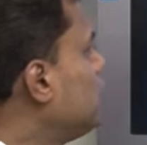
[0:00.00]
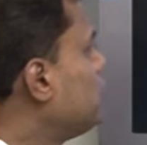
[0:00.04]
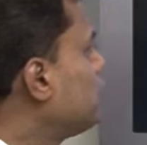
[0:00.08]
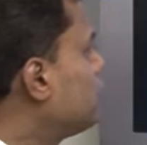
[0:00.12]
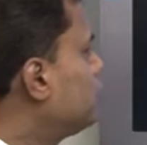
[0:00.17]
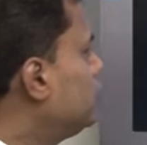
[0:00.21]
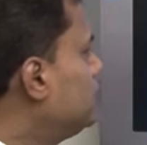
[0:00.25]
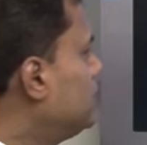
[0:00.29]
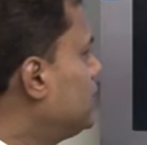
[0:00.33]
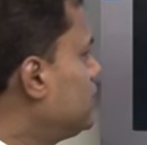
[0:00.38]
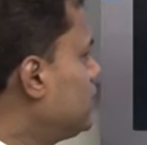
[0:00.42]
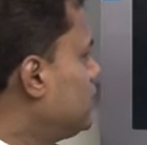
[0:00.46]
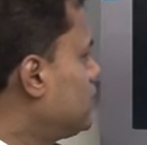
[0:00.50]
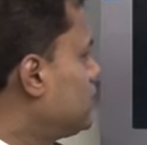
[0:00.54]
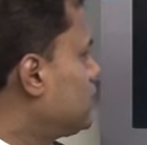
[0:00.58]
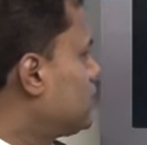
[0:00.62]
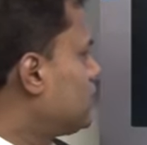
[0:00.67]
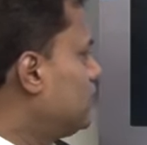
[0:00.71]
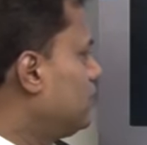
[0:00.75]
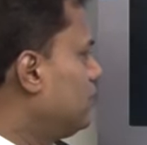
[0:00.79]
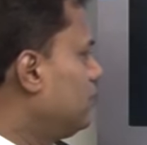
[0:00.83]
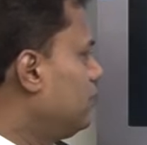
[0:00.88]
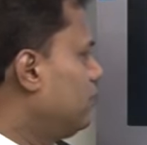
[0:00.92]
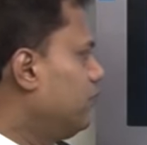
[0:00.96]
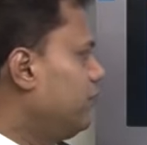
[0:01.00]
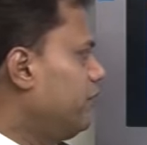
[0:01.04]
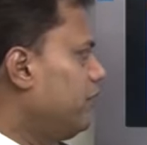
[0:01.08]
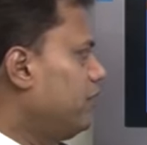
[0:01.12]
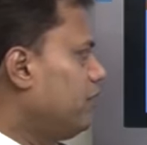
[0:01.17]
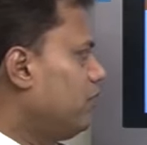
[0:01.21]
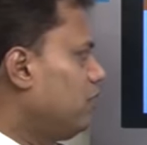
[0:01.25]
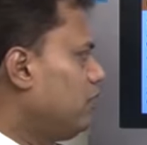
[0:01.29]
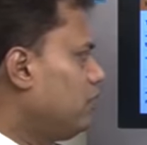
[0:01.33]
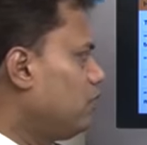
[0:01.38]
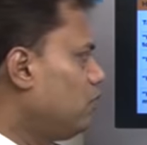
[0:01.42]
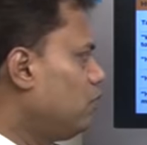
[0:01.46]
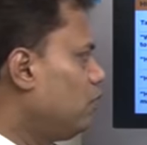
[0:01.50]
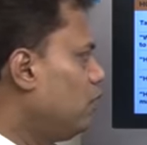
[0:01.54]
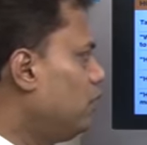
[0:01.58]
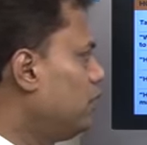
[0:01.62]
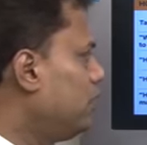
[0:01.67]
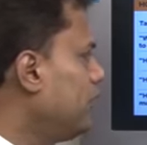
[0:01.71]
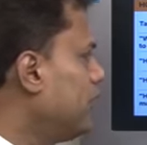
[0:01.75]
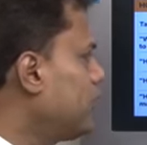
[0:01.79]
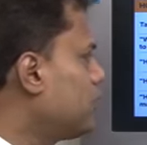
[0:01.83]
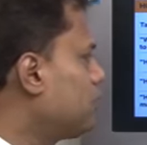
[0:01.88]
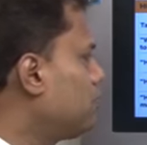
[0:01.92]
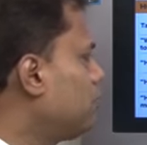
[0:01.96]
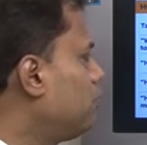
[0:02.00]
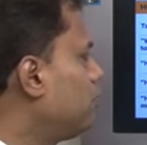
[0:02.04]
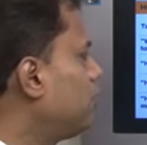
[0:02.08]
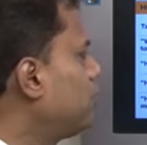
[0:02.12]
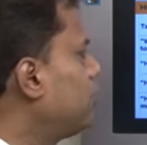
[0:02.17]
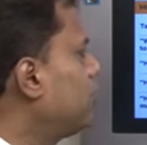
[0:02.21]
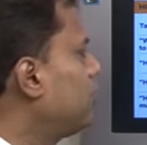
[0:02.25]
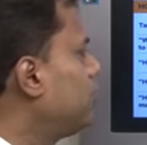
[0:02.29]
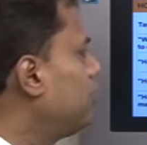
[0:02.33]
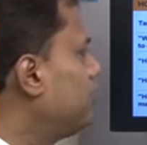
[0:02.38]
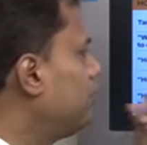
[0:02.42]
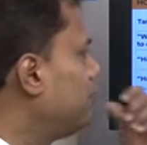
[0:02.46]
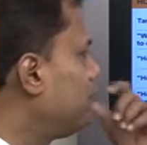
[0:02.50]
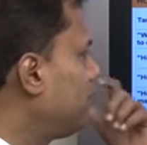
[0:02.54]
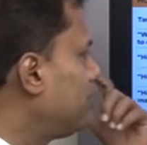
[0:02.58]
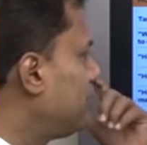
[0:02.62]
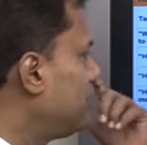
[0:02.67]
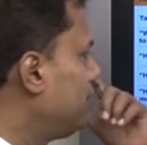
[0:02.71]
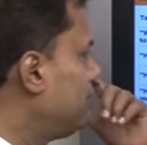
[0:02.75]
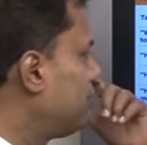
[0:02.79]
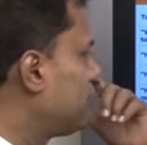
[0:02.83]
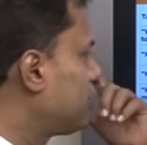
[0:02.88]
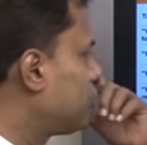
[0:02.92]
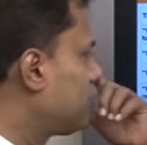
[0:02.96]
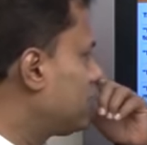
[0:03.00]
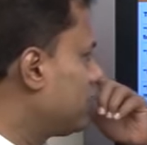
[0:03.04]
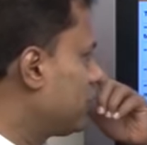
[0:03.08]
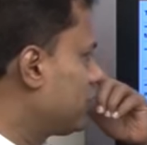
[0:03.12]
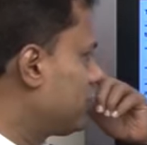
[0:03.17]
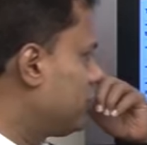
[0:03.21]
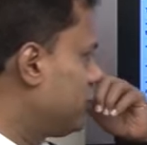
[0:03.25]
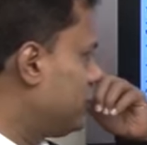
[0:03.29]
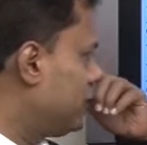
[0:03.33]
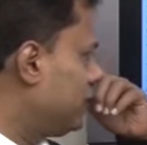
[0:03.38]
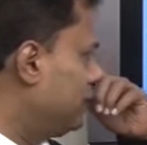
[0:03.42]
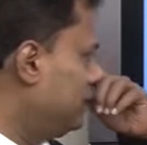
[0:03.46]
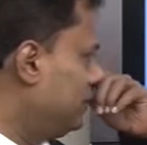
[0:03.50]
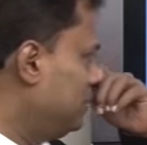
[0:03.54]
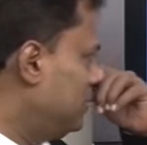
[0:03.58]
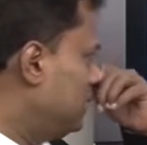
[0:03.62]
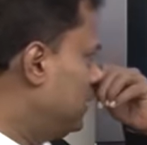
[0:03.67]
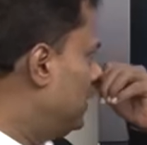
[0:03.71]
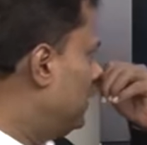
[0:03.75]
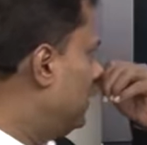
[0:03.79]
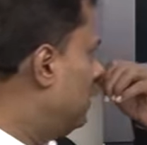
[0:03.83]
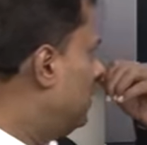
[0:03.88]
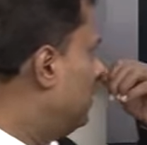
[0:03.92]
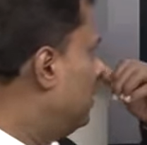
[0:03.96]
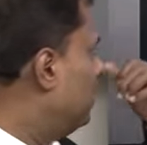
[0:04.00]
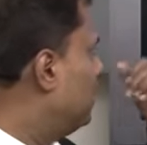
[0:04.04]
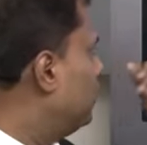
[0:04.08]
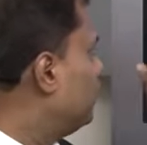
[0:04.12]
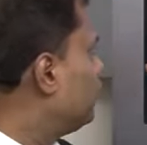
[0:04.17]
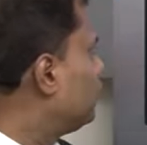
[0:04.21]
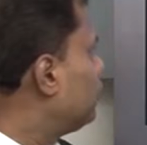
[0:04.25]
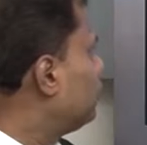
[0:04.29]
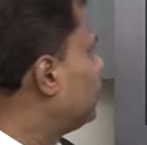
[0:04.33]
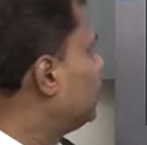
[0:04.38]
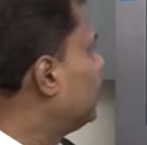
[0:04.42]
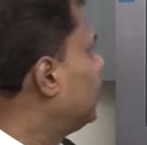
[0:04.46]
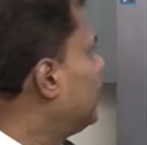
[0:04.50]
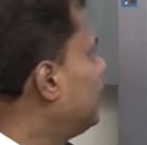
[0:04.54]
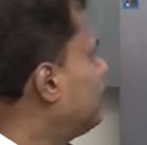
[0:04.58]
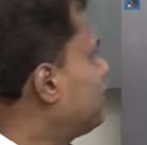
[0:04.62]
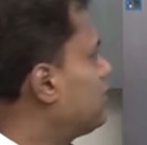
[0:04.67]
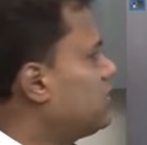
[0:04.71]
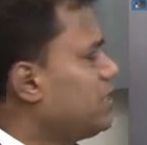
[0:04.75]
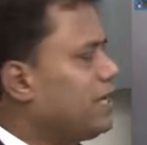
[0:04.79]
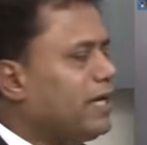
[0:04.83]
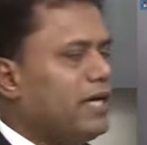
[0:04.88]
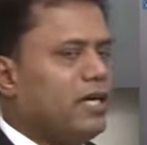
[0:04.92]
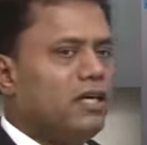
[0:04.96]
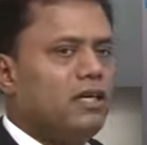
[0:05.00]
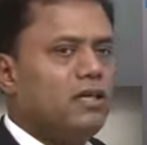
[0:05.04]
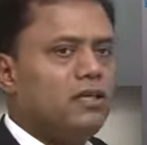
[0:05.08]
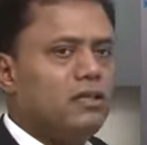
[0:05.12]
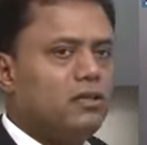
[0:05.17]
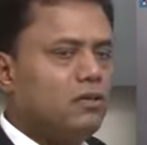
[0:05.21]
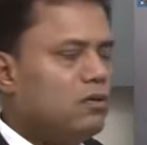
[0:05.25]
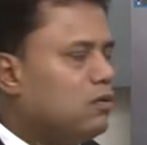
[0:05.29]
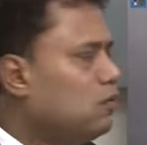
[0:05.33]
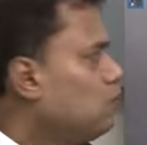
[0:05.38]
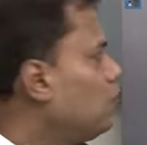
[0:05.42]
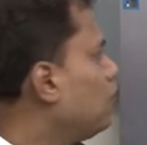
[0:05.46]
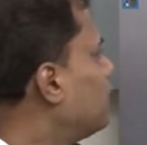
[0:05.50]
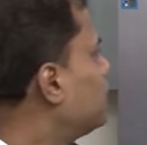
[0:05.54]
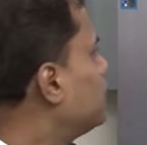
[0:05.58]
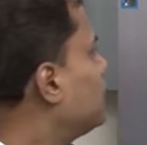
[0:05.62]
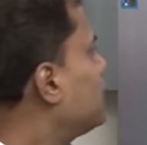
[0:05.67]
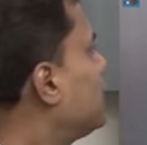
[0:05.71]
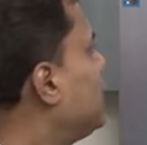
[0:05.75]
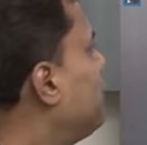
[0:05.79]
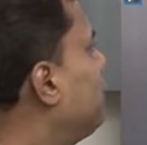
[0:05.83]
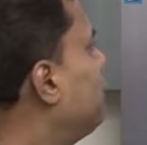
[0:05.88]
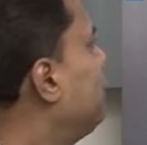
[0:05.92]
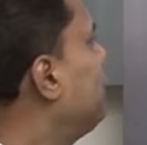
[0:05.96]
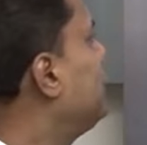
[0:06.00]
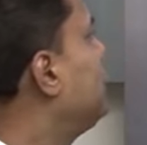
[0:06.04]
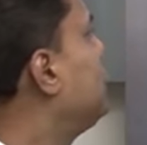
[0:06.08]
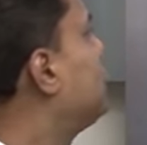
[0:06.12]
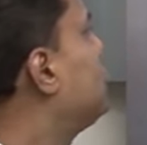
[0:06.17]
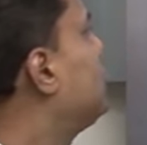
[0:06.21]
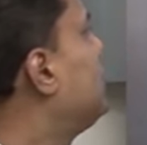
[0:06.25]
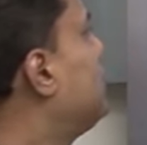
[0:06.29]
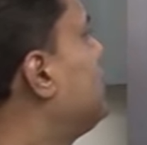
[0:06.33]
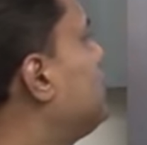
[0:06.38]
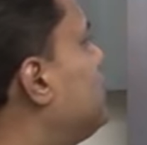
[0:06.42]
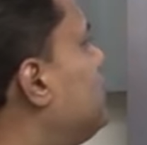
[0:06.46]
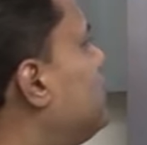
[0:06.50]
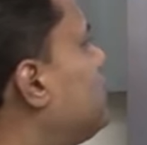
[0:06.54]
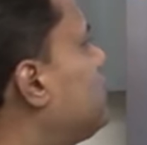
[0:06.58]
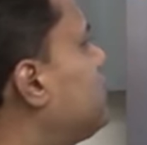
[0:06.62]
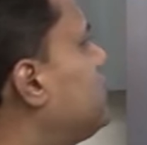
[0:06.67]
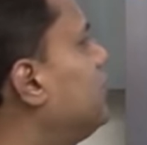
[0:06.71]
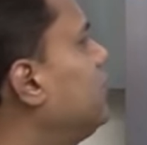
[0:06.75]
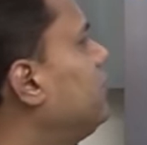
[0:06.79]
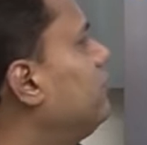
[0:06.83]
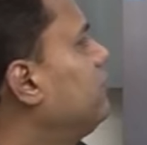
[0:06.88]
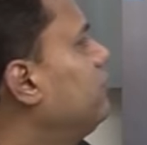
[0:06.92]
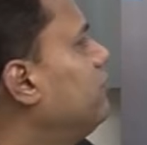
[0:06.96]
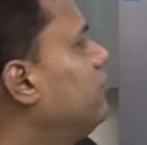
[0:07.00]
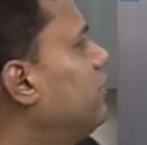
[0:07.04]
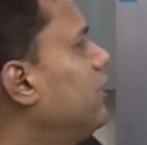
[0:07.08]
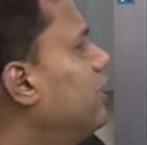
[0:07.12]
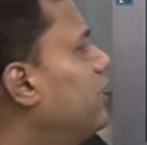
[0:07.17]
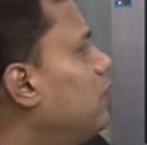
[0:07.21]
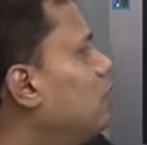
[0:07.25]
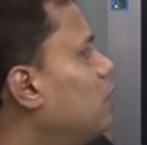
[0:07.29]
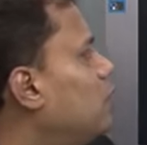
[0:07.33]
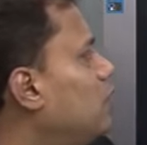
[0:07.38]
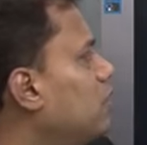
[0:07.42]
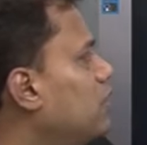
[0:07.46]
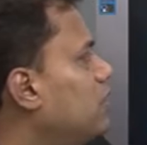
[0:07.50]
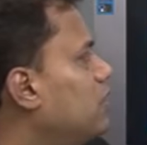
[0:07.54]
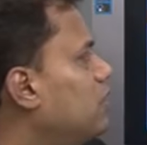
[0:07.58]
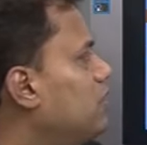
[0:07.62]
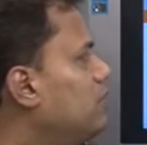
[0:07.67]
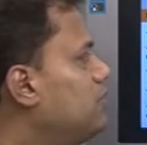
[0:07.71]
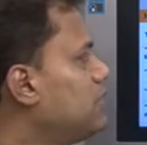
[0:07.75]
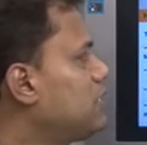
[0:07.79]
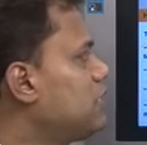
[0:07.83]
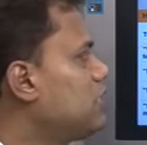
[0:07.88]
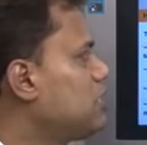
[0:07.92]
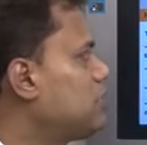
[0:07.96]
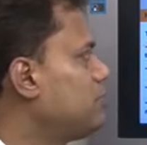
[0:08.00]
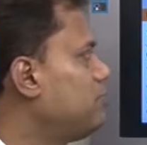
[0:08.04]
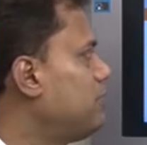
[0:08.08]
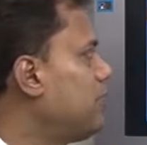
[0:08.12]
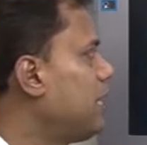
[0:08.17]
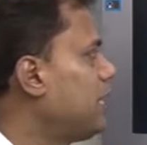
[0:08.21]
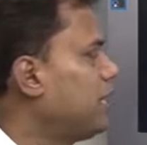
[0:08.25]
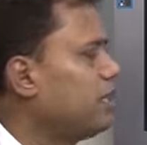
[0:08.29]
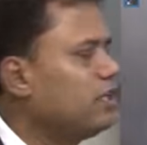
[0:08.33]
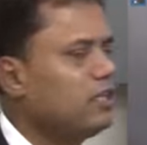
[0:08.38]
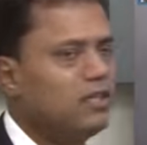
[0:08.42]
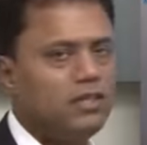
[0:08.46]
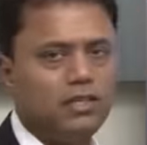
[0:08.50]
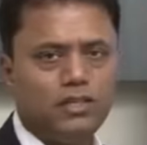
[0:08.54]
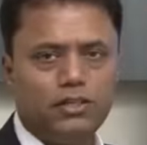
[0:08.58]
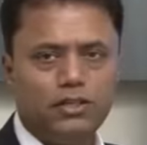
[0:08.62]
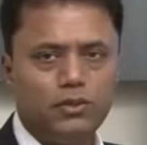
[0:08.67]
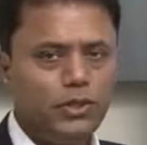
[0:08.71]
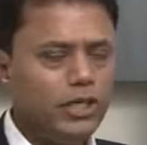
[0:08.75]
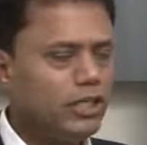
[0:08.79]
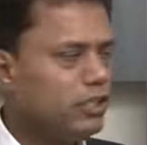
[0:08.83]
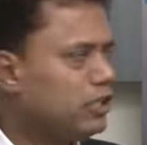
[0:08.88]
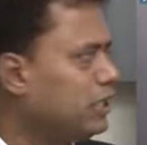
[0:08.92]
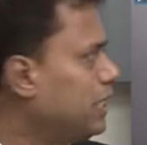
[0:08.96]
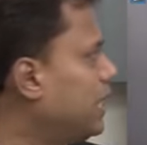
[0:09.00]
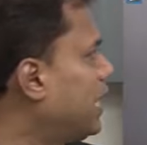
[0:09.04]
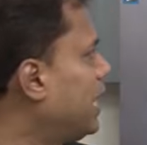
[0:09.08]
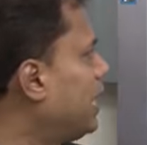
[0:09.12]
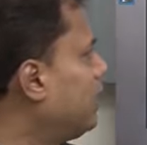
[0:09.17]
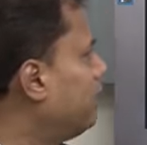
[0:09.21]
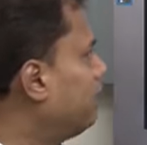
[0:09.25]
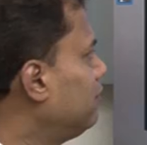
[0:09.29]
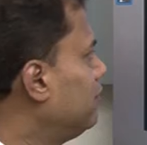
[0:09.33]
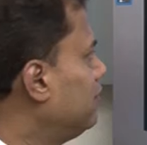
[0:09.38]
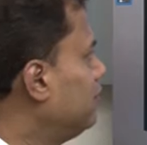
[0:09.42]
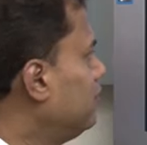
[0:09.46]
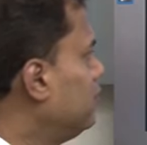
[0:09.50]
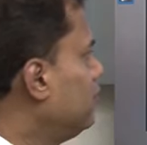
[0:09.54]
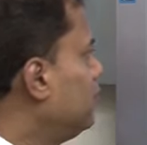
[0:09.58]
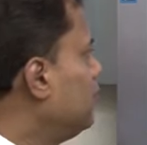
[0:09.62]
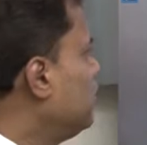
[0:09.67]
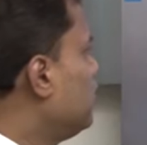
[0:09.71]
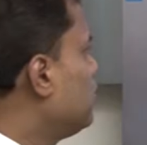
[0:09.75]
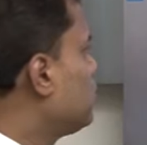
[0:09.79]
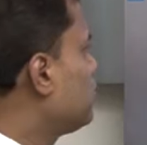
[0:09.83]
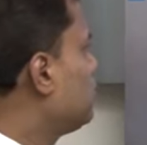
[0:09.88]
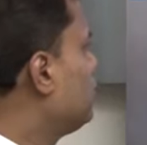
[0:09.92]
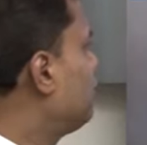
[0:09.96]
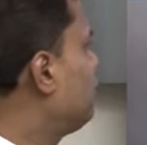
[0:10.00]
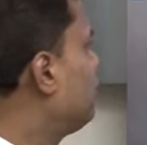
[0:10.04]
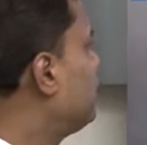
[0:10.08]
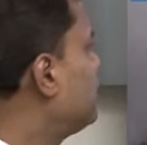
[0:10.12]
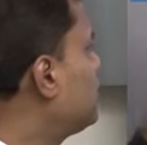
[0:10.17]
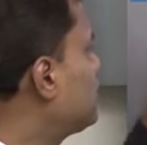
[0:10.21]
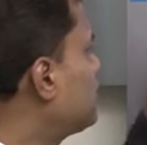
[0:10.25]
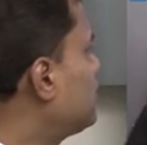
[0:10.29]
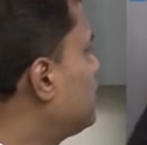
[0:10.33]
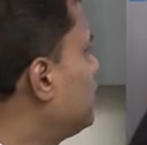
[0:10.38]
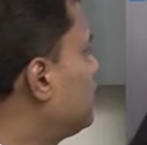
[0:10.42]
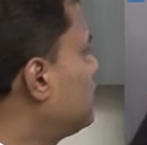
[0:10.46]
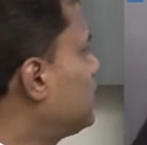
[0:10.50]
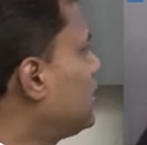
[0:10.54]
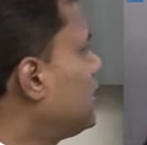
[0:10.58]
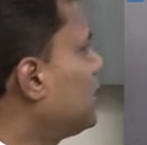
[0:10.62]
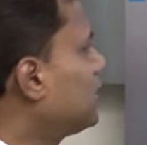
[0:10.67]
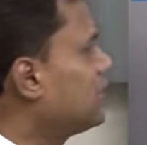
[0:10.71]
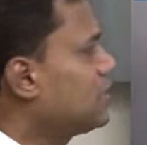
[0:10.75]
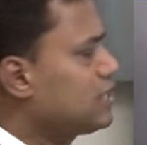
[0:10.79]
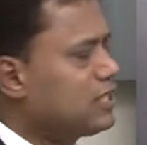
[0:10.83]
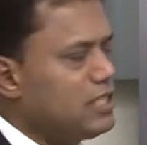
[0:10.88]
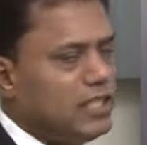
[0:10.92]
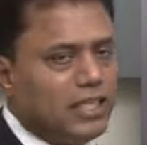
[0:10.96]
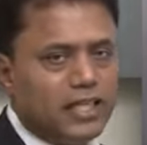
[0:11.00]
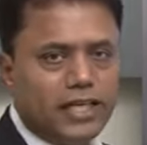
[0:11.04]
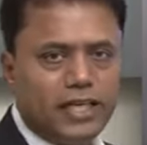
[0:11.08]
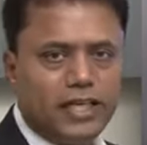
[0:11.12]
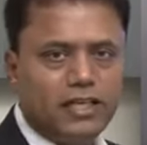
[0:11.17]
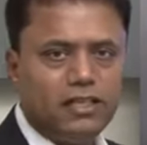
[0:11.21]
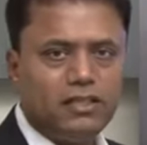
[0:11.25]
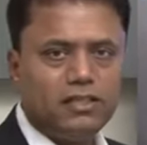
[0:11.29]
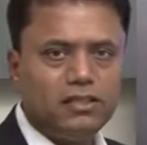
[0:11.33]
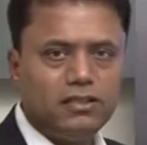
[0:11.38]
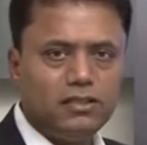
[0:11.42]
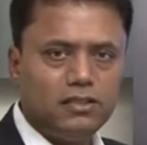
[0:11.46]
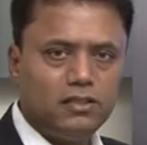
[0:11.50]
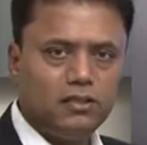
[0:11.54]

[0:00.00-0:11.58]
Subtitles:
So this is the whole thing is put in a pyramid structure. On the left side, what the company sees itself and what kind of business plan you need to have. So first, the target setting.